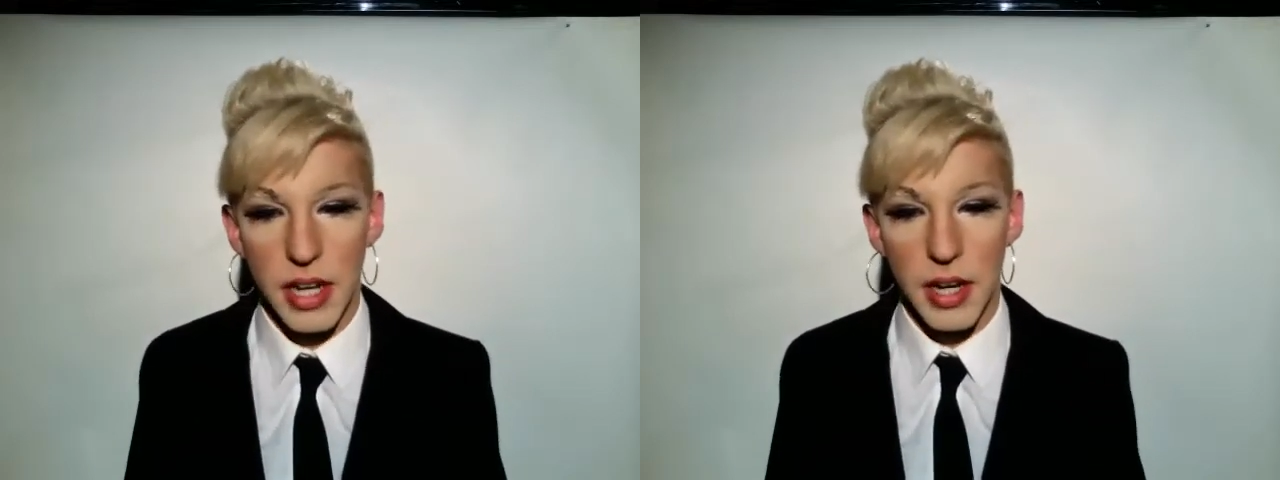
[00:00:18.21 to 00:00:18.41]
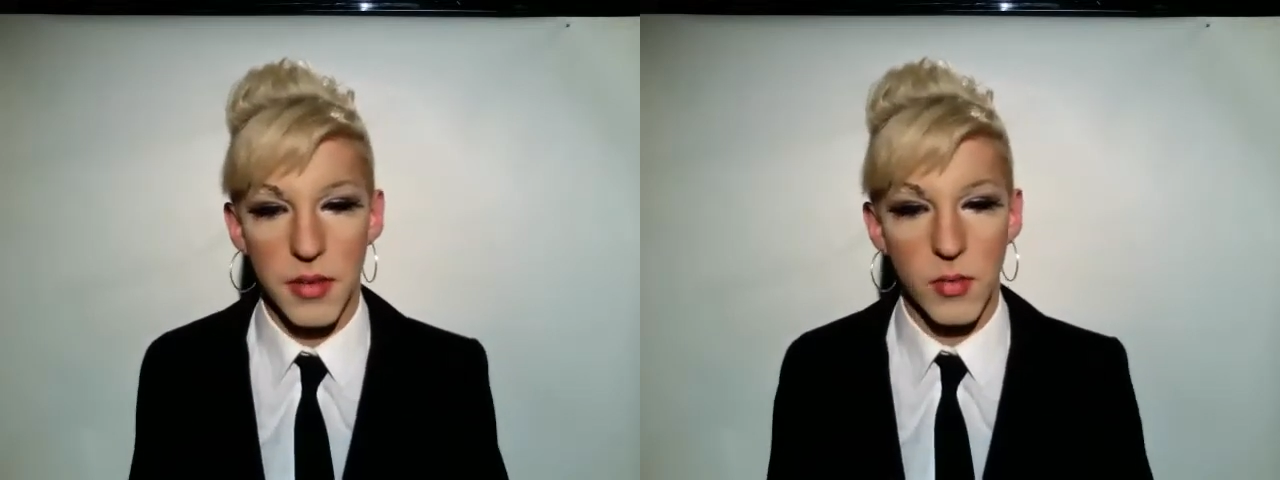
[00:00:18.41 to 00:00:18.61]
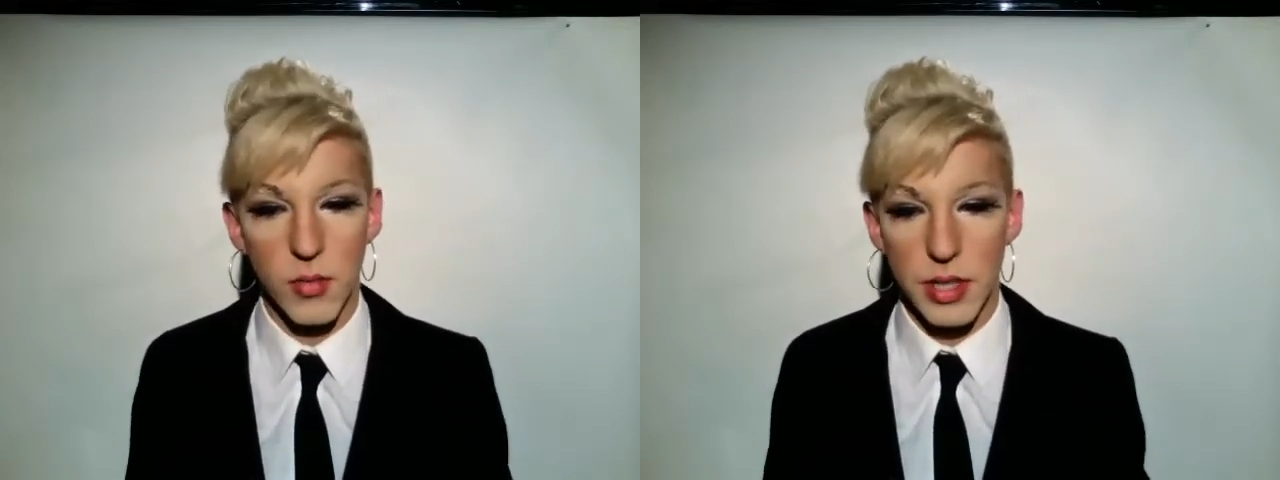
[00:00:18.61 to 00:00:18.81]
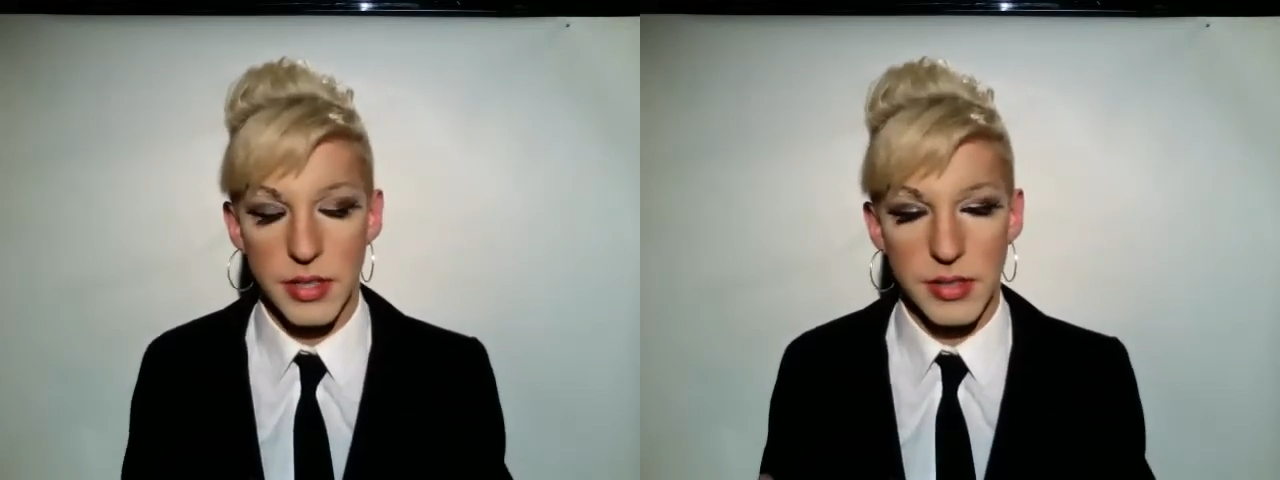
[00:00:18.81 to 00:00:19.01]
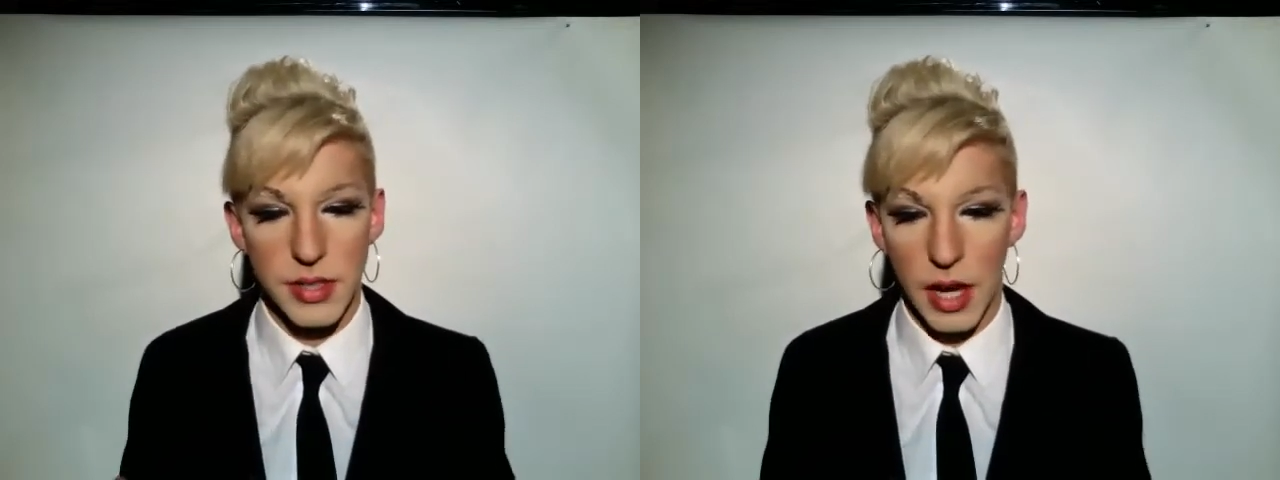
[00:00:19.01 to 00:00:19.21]
It
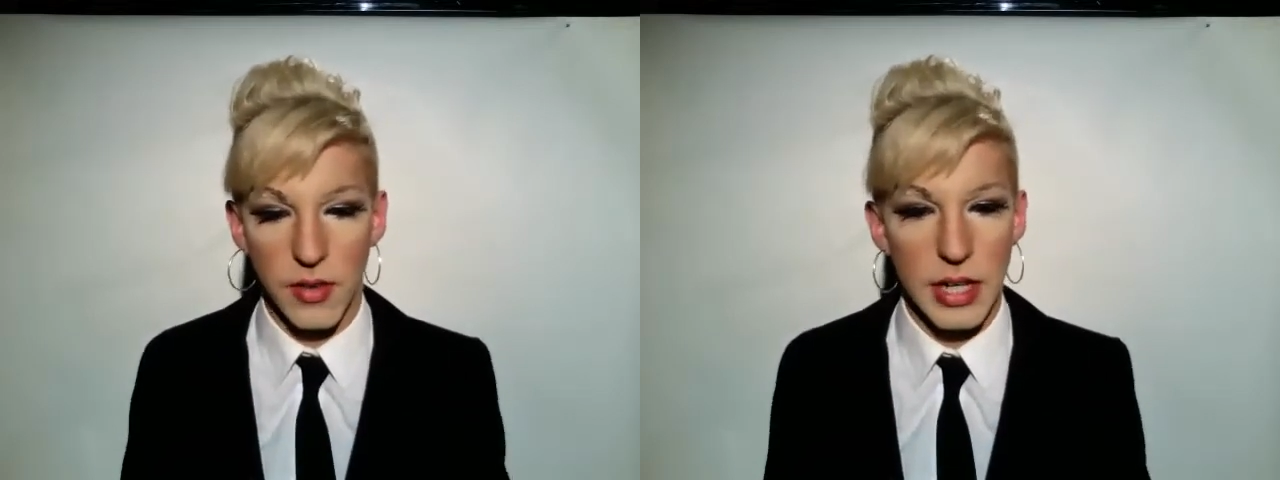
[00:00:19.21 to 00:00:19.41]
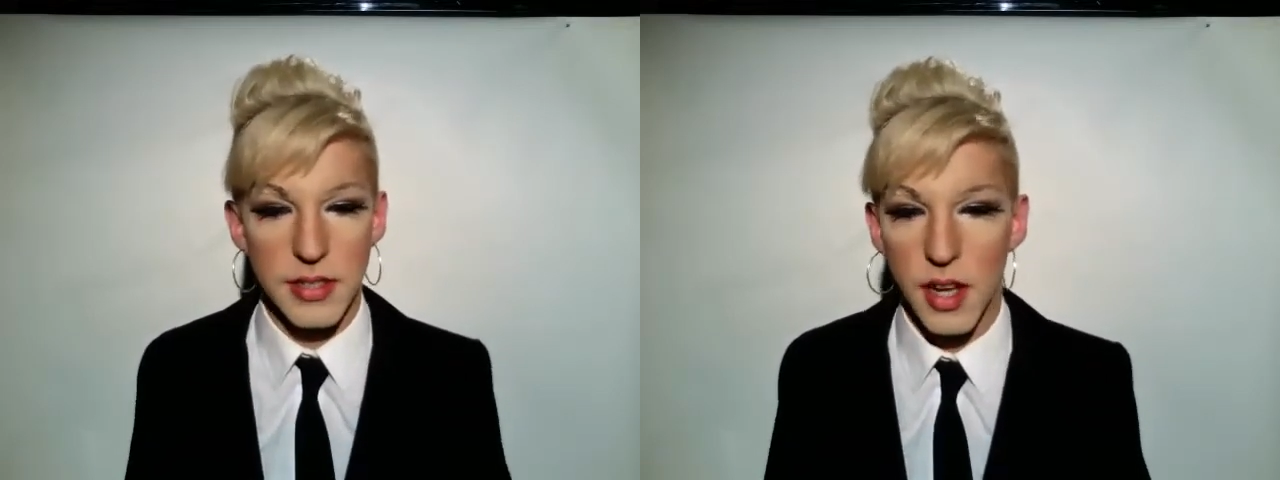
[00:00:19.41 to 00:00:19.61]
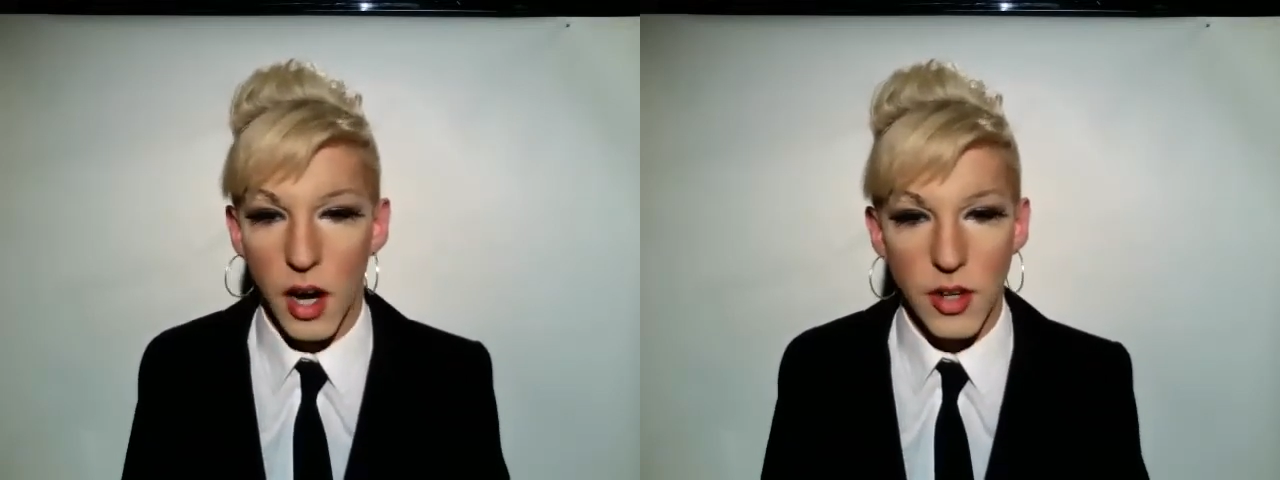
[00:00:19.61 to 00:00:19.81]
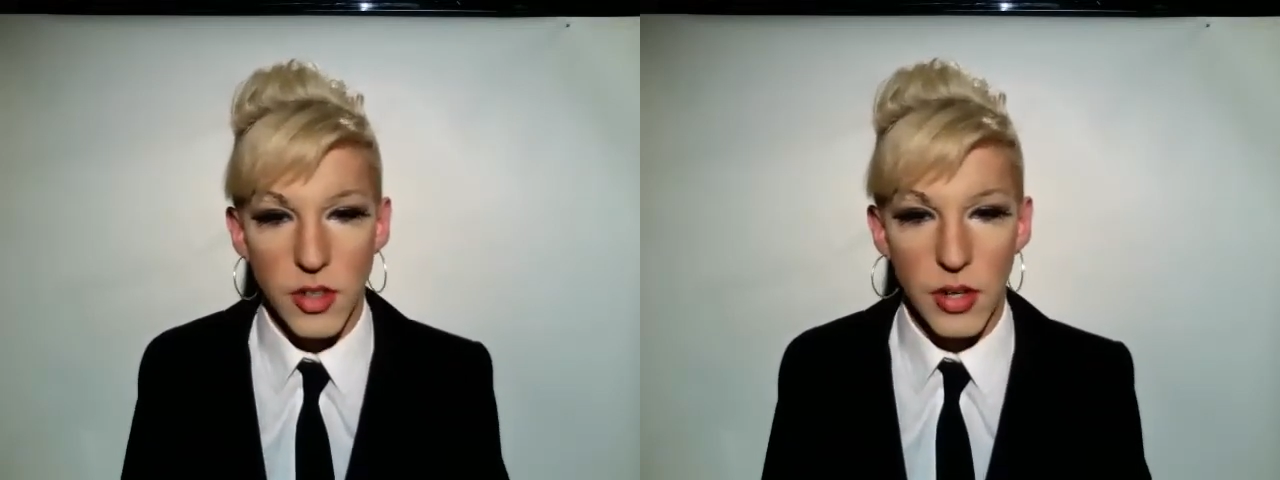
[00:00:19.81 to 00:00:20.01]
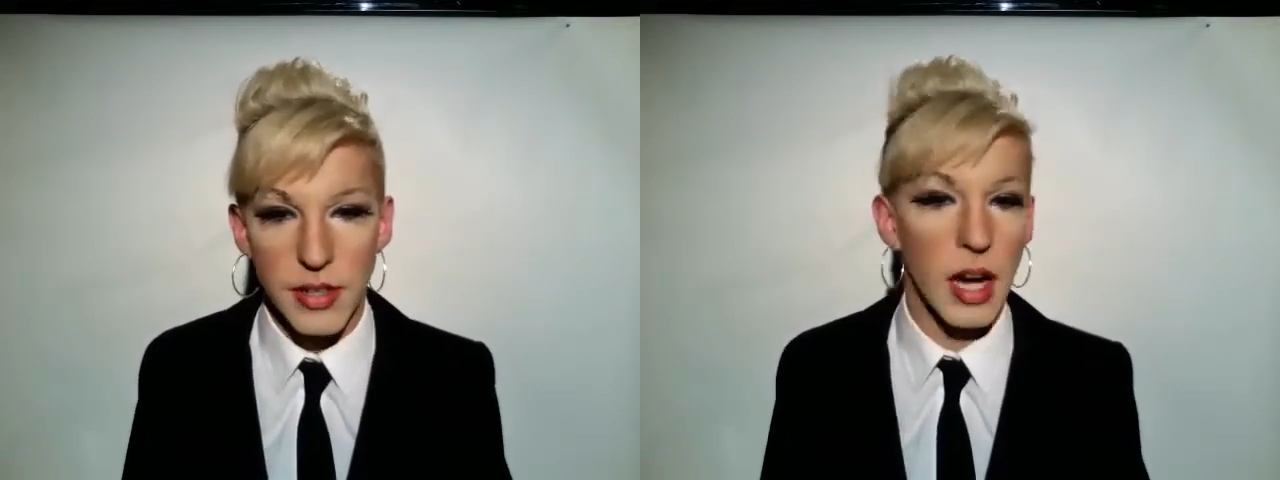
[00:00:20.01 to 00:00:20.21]
was a great song
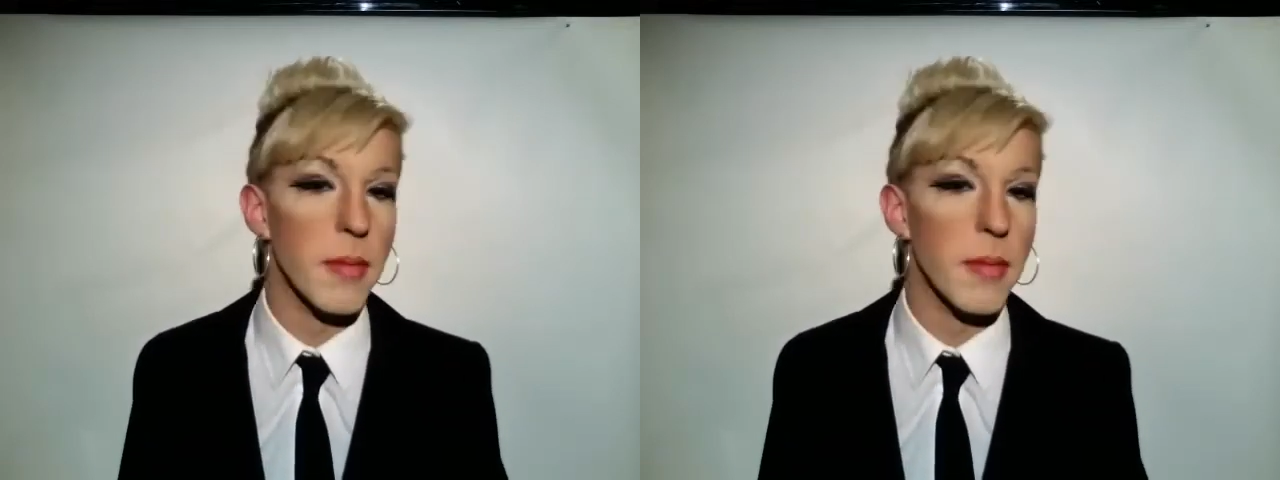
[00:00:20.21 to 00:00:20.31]
choice.